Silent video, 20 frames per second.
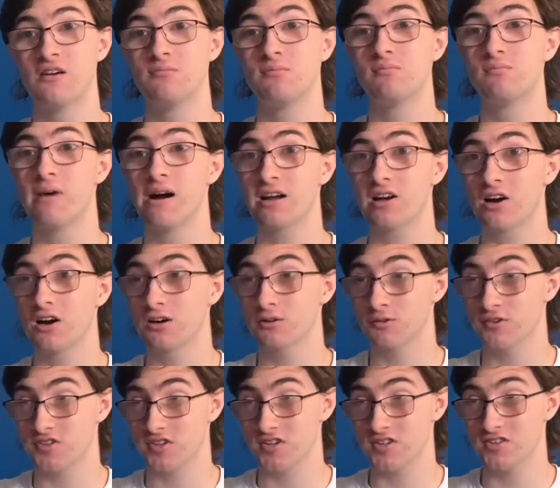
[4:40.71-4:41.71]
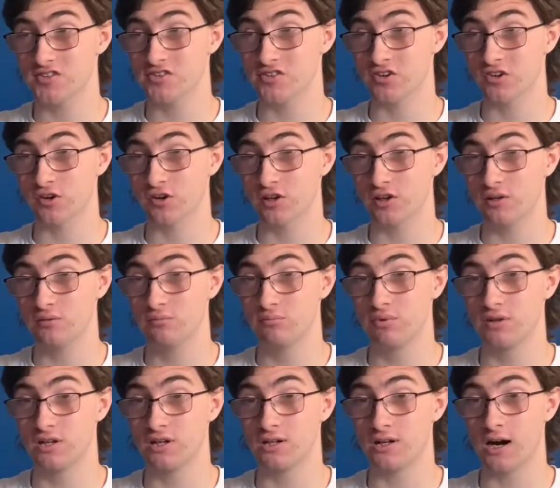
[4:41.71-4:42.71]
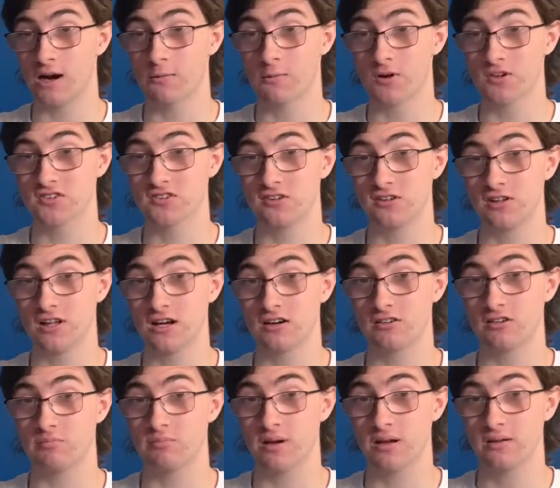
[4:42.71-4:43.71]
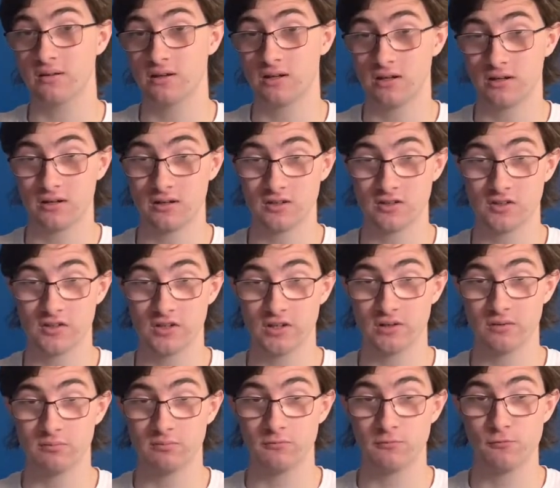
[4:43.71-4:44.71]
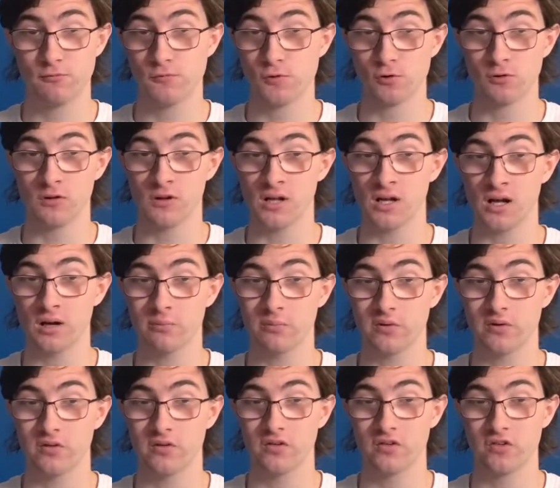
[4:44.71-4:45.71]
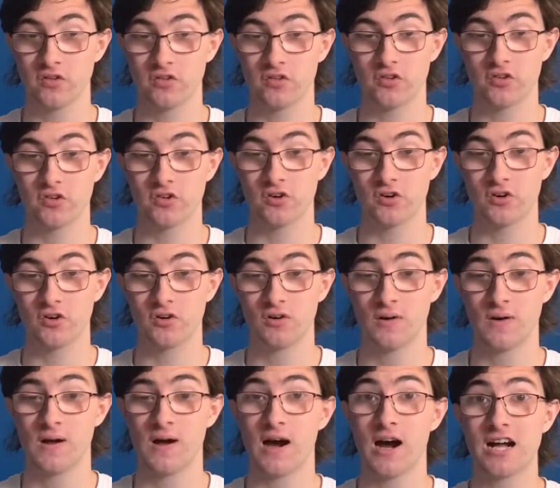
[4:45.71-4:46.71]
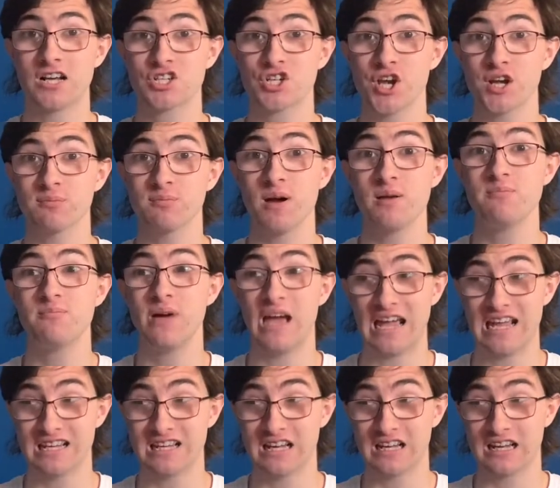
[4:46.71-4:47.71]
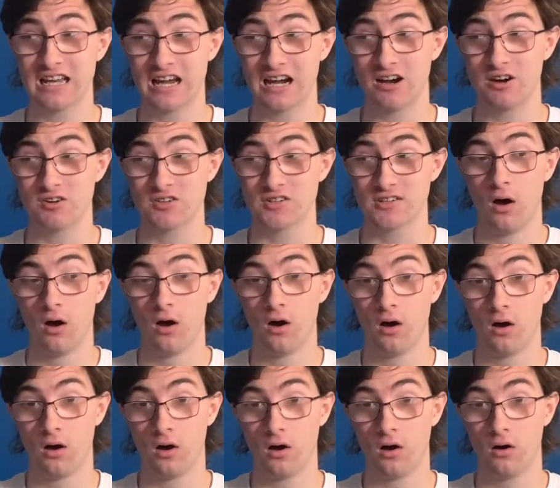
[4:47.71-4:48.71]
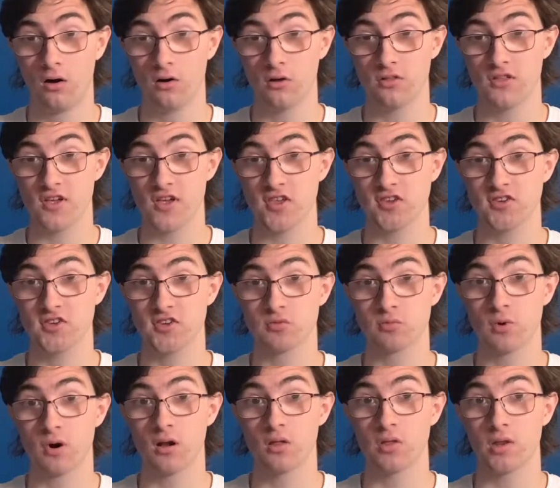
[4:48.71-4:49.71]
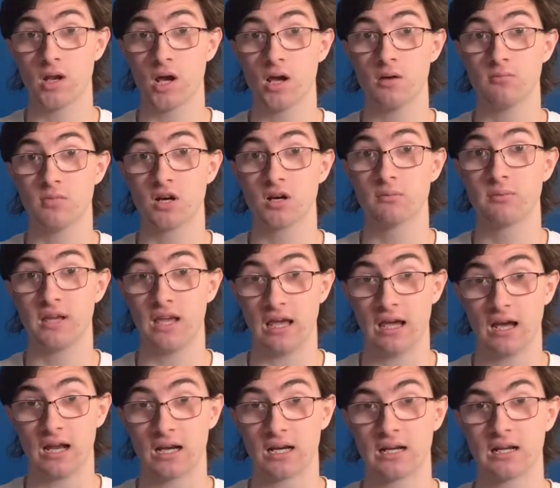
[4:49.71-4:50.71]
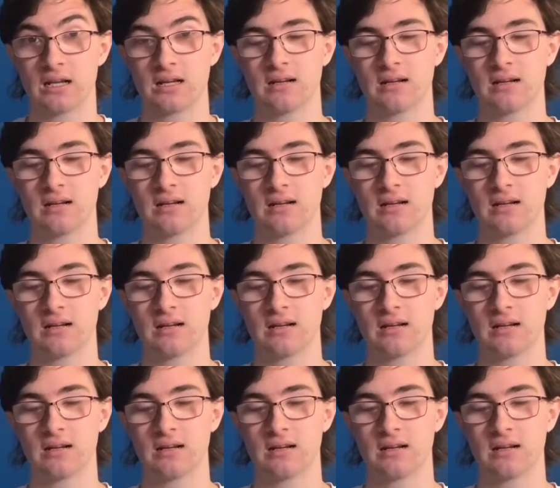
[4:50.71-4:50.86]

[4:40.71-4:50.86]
my card was inserted, but I wasn't allowed to fuel up. So I checked my bank account. Oh, this is where the nightmare began.